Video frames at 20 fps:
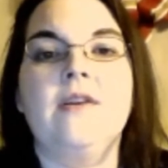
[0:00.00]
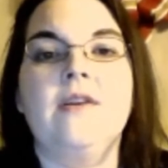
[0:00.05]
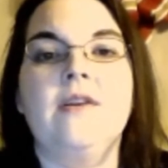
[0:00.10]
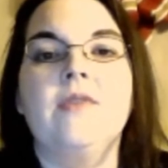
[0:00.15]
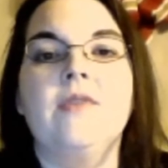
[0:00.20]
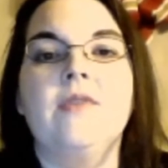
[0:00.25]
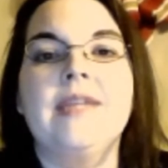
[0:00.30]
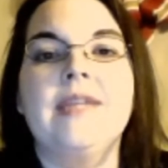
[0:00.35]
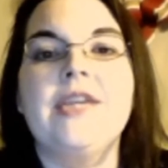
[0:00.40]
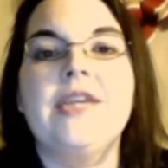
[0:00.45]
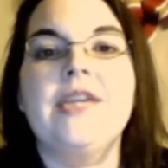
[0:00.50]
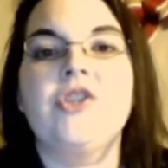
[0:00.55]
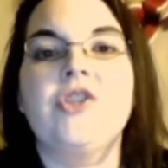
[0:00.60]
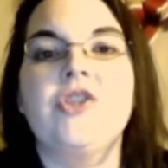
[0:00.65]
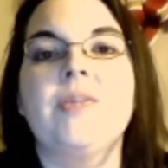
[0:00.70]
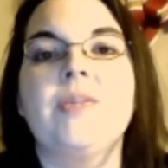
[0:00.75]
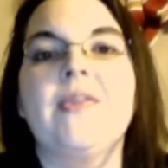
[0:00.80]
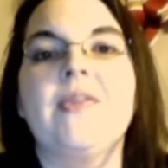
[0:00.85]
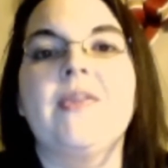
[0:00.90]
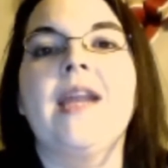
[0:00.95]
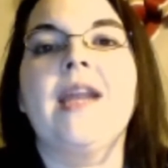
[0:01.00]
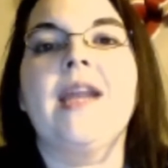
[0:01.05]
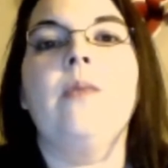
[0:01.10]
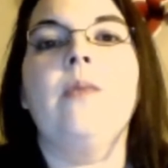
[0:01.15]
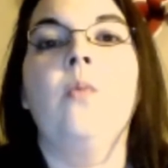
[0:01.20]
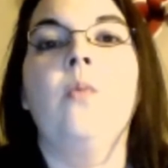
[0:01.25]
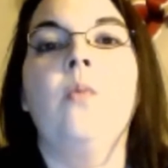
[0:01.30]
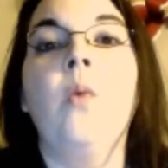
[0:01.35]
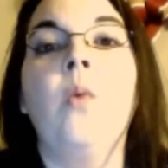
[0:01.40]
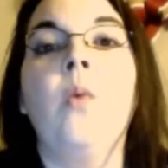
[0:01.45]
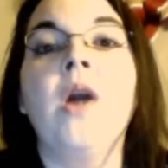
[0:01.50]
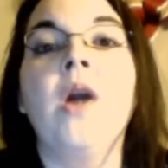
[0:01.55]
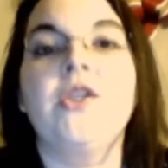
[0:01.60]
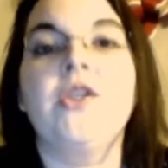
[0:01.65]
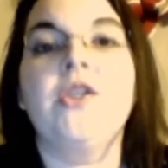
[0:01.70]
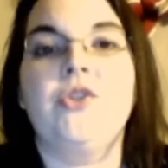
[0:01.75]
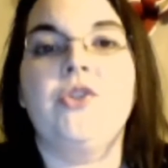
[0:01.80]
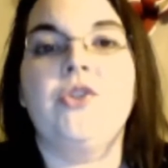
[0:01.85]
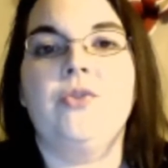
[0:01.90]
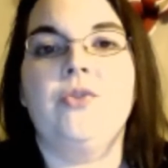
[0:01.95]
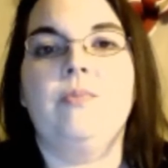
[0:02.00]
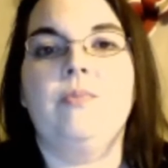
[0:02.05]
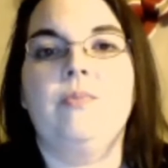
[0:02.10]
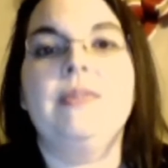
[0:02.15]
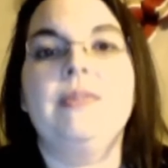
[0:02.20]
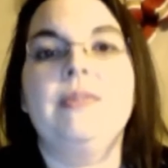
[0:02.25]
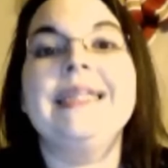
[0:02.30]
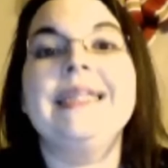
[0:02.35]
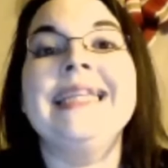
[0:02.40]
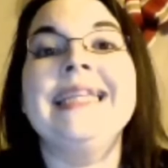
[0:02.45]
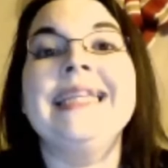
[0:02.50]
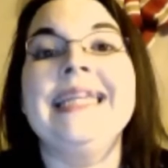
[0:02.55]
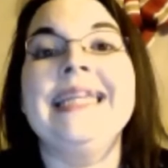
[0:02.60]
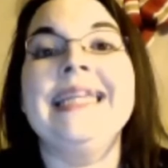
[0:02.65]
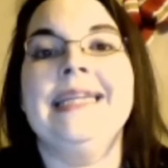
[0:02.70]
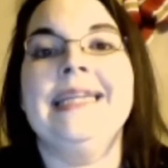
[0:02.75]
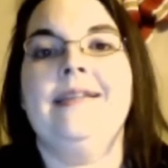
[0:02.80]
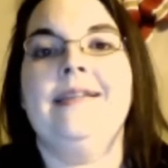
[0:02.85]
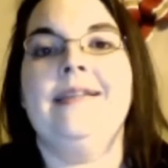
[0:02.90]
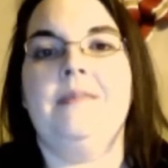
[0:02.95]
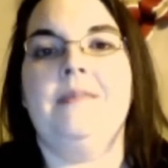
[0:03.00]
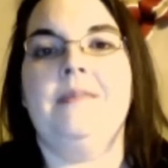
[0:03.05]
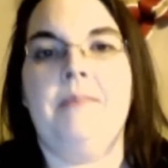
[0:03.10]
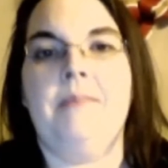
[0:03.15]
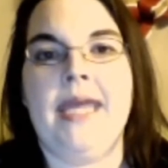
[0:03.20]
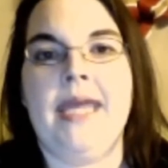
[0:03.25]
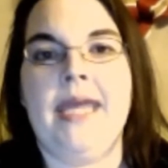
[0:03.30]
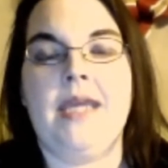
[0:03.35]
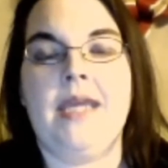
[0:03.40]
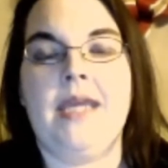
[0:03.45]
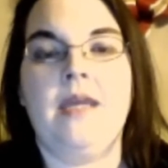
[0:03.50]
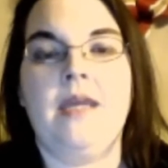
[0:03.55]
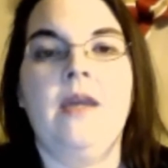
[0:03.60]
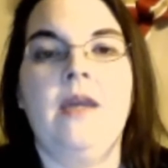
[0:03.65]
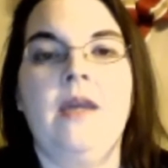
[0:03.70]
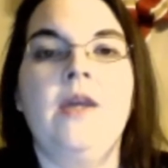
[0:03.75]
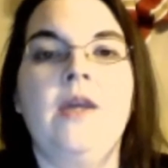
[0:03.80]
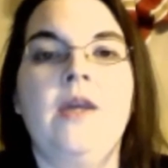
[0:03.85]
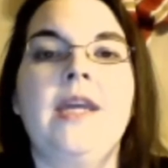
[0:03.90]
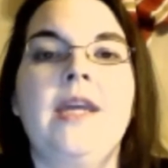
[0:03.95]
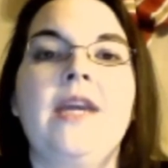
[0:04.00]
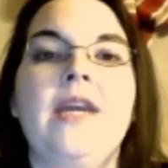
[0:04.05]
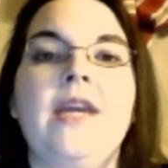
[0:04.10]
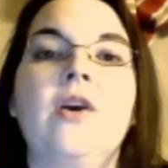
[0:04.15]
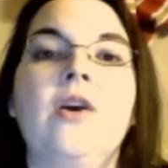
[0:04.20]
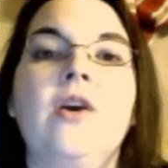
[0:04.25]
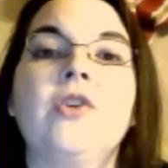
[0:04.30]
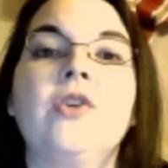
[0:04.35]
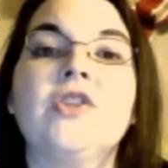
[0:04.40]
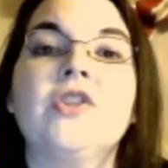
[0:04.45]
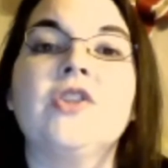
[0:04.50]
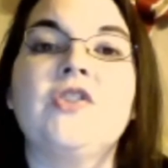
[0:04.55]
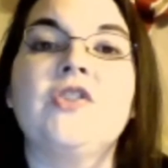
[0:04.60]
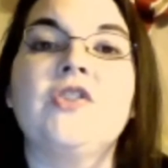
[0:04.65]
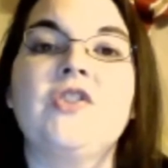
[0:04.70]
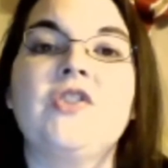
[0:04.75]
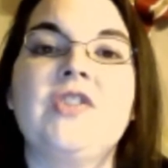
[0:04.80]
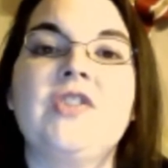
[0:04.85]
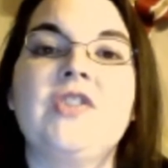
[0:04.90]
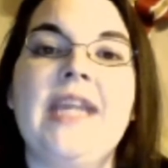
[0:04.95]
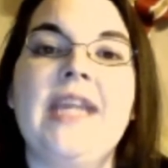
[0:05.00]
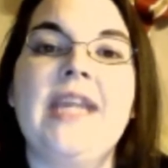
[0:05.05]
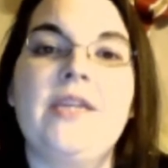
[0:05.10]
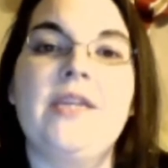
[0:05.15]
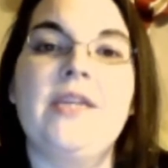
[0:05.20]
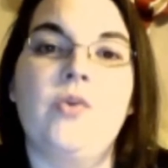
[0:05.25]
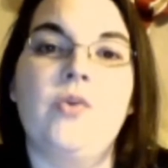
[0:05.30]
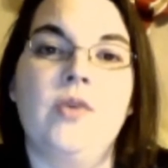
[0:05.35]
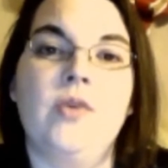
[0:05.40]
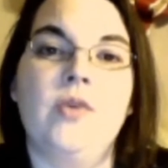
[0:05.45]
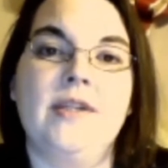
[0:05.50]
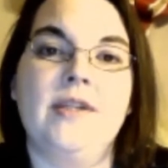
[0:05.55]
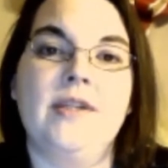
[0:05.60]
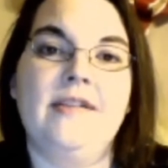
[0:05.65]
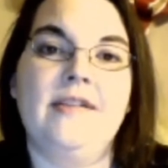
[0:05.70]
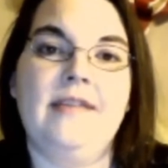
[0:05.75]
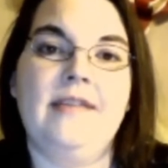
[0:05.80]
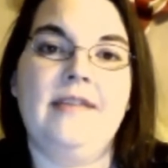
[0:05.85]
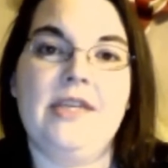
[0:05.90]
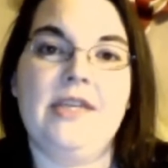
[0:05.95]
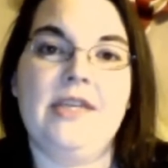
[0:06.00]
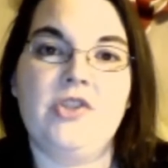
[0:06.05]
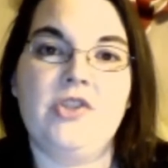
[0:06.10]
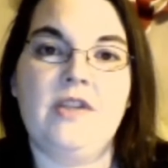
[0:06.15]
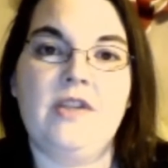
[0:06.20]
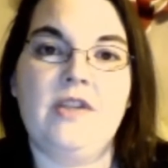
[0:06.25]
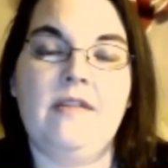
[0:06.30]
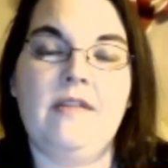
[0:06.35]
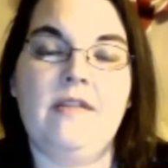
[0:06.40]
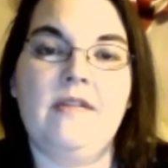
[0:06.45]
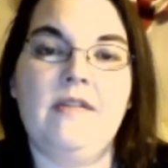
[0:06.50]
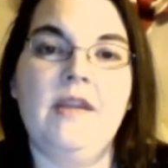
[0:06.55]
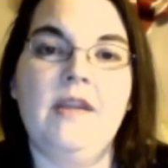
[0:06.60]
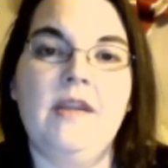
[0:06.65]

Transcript: relationships that I want you please make, are your state organizations,